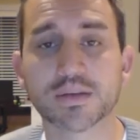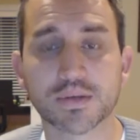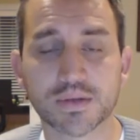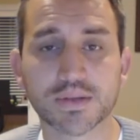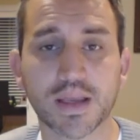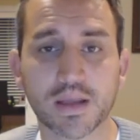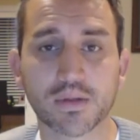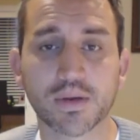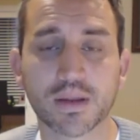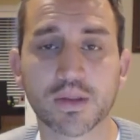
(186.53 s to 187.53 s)
So just take
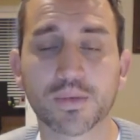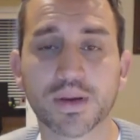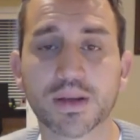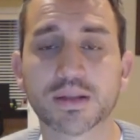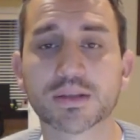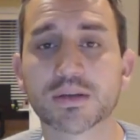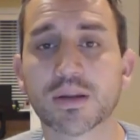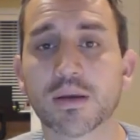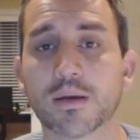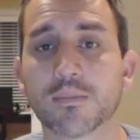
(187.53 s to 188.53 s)
a look at the readings
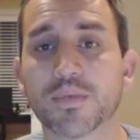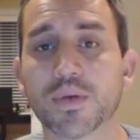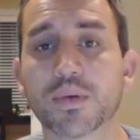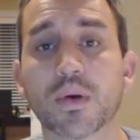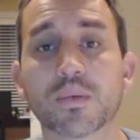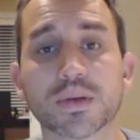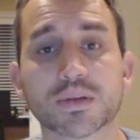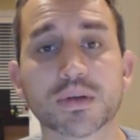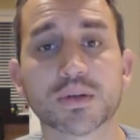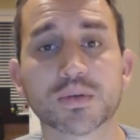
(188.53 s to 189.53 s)
and do your own
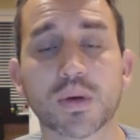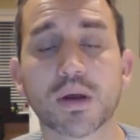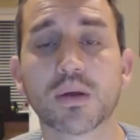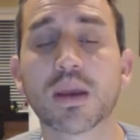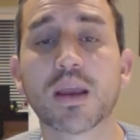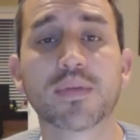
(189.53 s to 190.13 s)
research as well.